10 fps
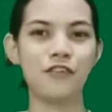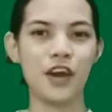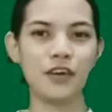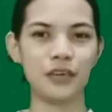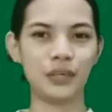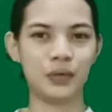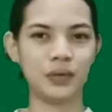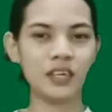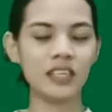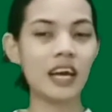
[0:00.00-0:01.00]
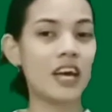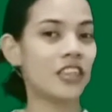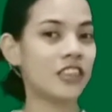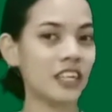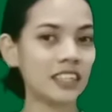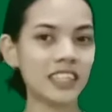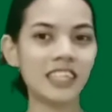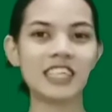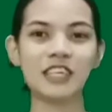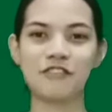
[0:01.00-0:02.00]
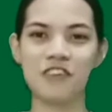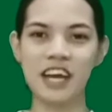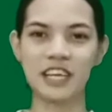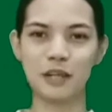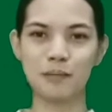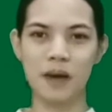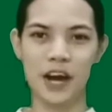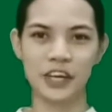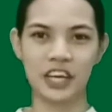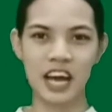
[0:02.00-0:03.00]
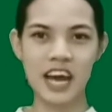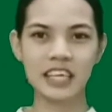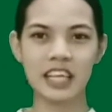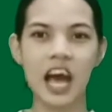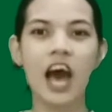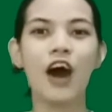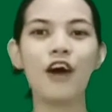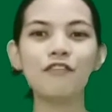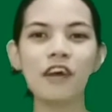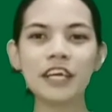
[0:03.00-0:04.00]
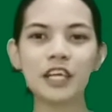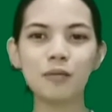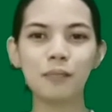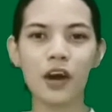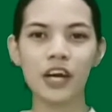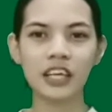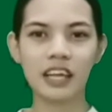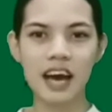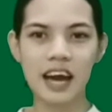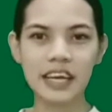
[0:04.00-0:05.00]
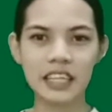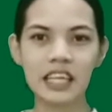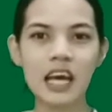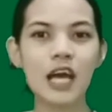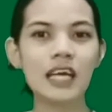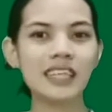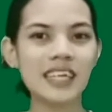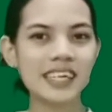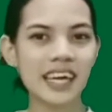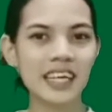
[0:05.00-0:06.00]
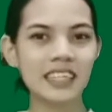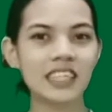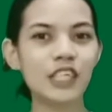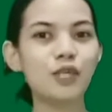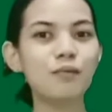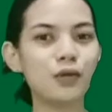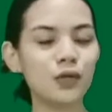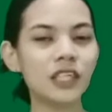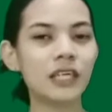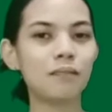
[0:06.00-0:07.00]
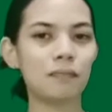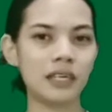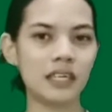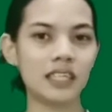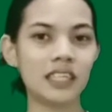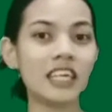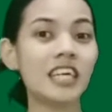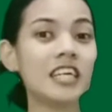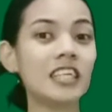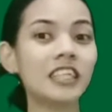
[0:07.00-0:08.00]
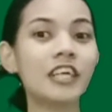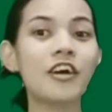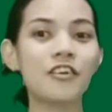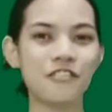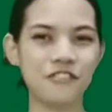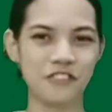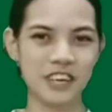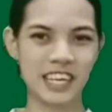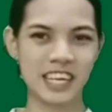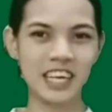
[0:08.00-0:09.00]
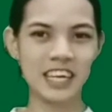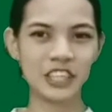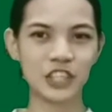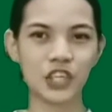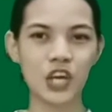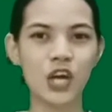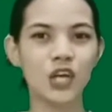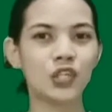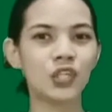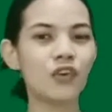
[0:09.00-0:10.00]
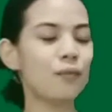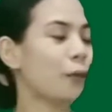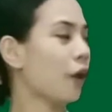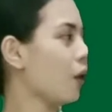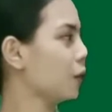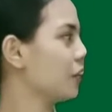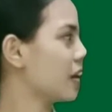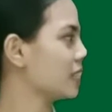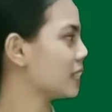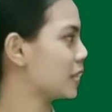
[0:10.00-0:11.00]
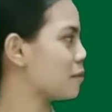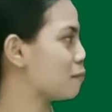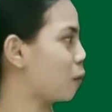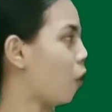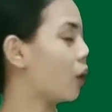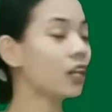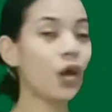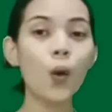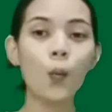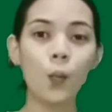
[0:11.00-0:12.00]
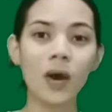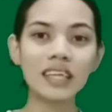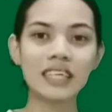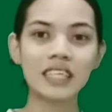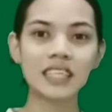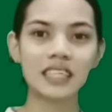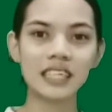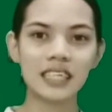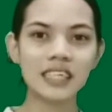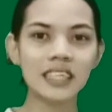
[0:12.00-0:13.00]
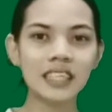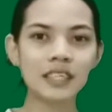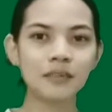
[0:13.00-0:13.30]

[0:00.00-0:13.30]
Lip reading: Very good. This is a final bar line. A final bar line indicates that the music piece is finished. So for our next symbol, what is this?